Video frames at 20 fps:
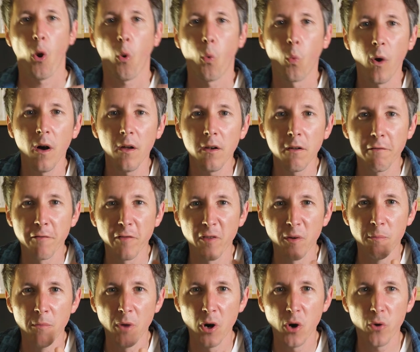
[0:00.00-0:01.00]
One of
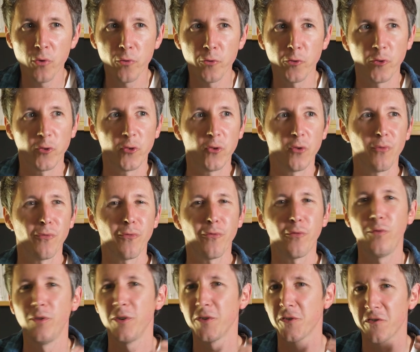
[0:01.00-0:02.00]
the most
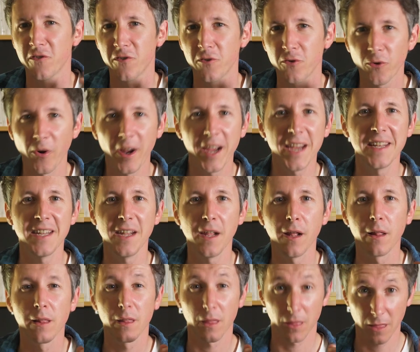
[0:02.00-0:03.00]

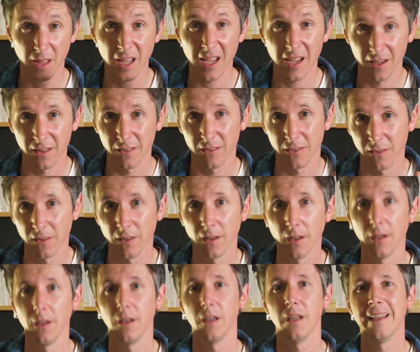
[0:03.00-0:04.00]
frustrating things
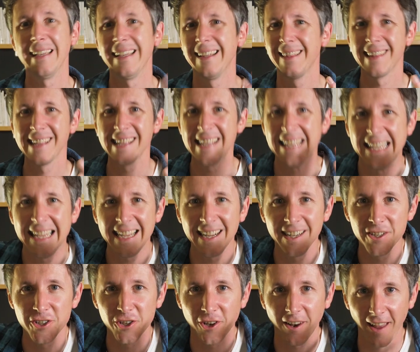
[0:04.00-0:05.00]
in the
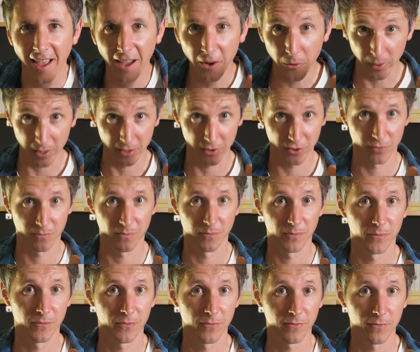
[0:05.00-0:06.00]
English language
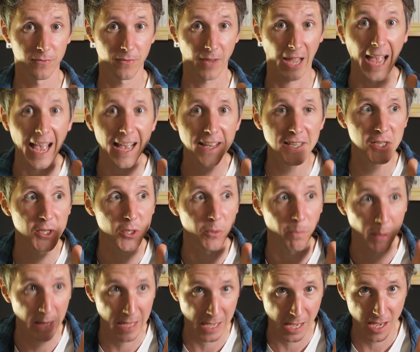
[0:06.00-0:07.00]
has to
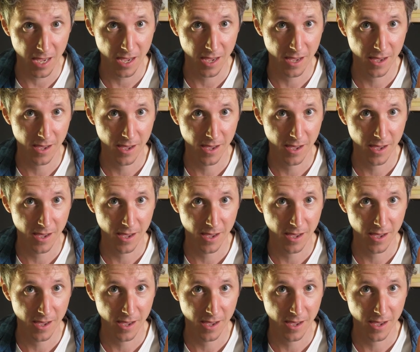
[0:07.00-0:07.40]
be